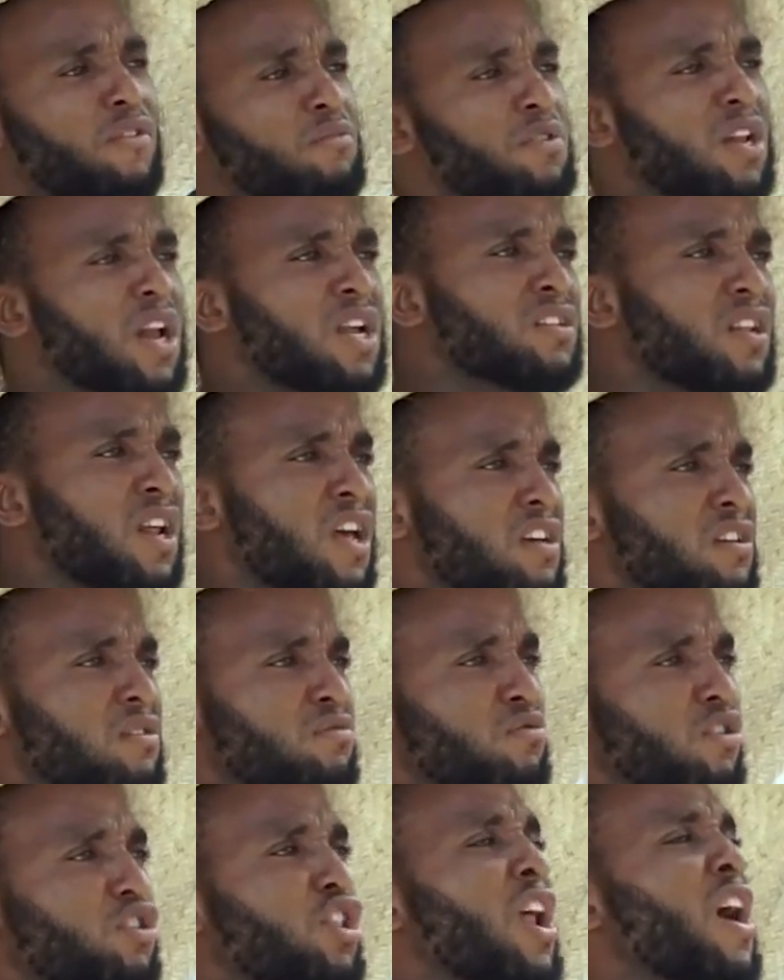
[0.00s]
for me. I say, hey, give
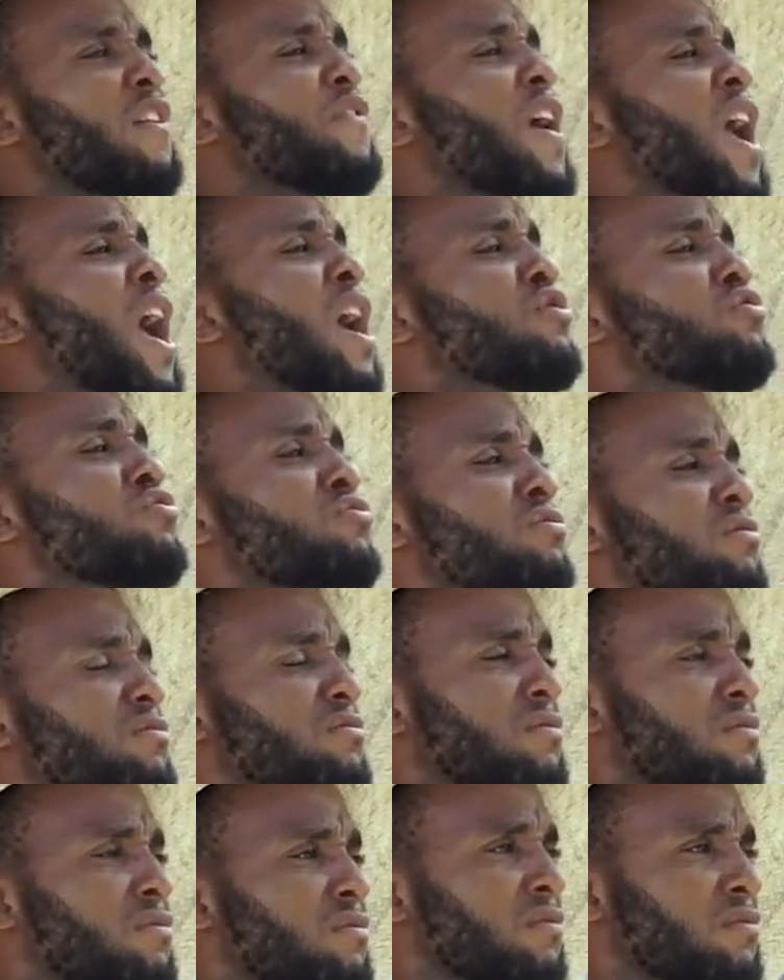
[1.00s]
me what time I fire you.
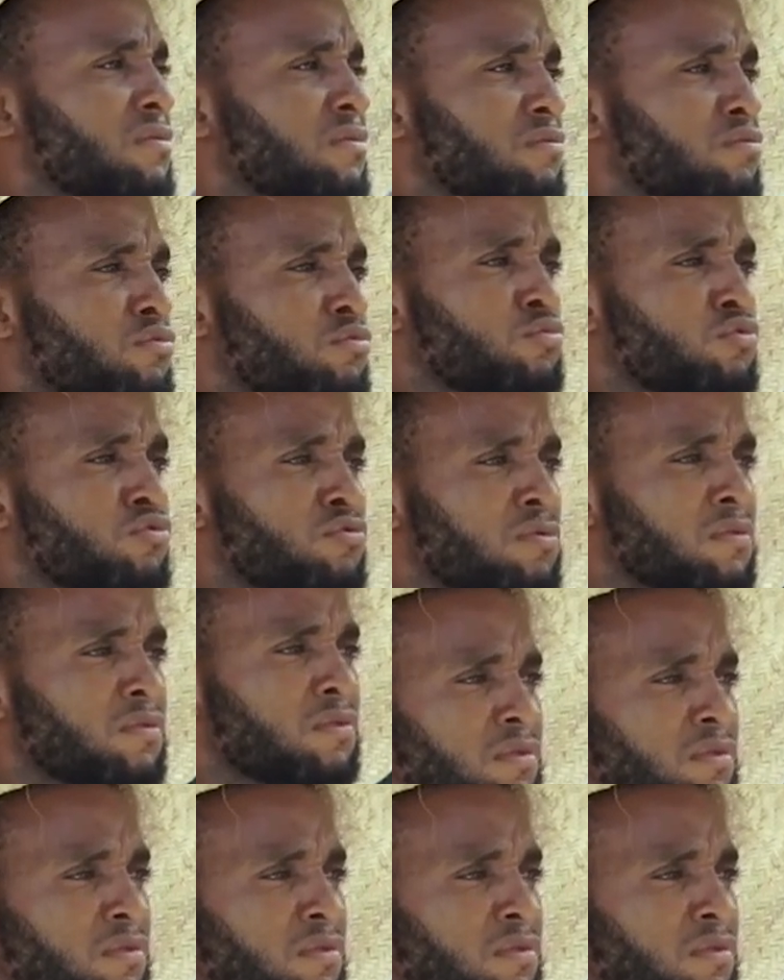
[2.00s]
Mumu,